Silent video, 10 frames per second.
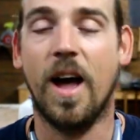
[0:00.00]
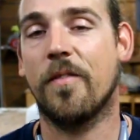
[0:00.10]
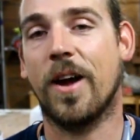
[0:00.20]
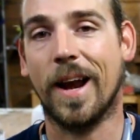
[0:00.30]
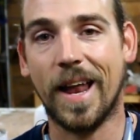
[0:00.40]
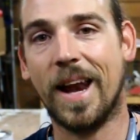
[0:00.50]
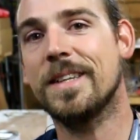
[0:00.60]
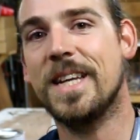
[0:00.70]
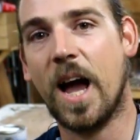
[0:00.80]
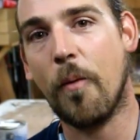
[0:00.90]
I've got a lot
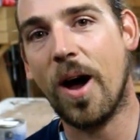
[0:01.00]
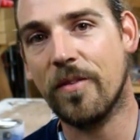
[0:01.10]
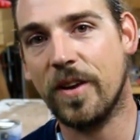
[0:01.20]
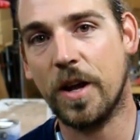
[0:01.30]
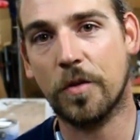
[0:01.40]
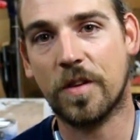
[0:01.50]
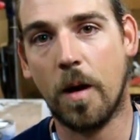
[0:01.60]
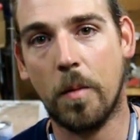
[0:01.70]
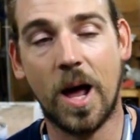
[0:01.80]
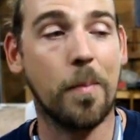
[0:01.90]
of DIY videos
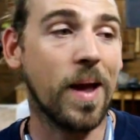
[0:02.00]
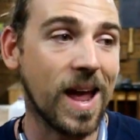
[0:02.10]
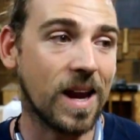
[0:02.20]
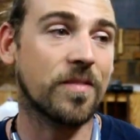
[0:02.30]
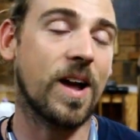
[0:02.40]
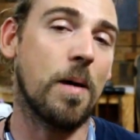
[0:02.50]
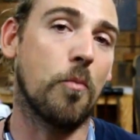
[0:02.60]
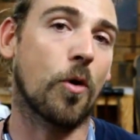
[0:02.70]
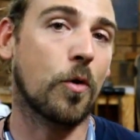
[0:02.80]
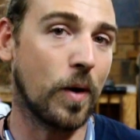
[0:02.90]
coming up, and I've
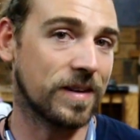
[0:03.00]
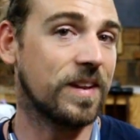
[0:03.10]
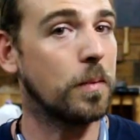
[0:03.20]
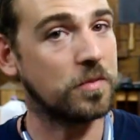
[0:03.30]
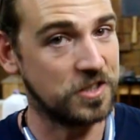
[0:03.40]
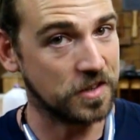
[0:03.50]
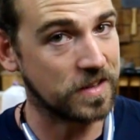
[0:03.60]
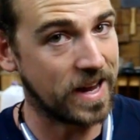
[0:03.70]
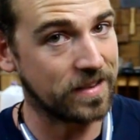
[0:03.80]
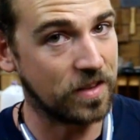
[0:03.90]
got more quick tips
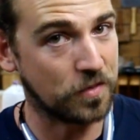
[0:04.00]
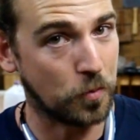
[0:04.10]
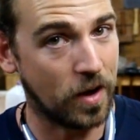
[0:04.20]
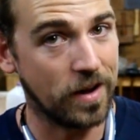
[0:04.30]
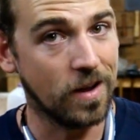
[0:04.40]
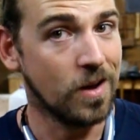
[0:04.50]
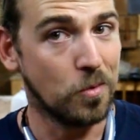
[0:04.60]
just like this one,